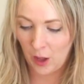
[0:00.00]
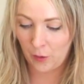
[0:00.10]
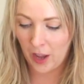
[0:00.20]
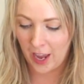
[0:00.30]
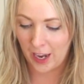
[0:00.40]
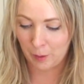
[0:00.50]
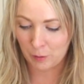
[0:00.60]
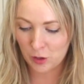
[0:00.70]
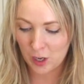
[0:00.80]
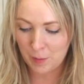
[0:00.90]
Okay, and
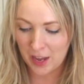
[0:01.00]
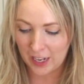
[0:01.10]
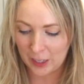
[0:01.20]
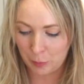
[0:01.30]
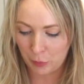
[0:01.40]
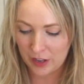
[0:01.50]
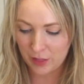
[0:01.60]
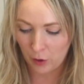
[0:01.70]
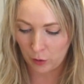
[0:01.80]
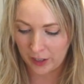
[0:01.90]
I'm just going to make a little
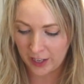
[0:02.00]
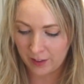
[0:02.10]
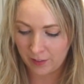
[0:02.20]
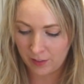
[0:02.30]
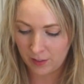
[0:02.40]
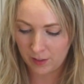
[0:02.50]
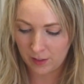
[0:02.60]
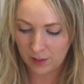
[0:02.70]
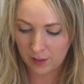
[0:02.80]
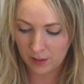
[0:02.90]
breathe hole in it,
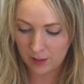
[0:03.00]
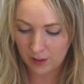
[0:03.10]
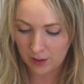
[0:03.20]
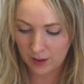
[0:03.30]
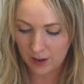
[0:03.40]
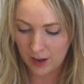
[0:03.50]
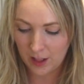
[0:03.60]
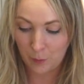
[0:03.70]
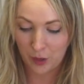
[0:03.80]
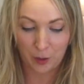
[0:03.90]

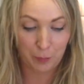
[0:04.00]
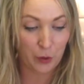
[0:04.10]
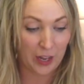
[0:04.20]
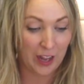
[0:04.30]
and then we're going to put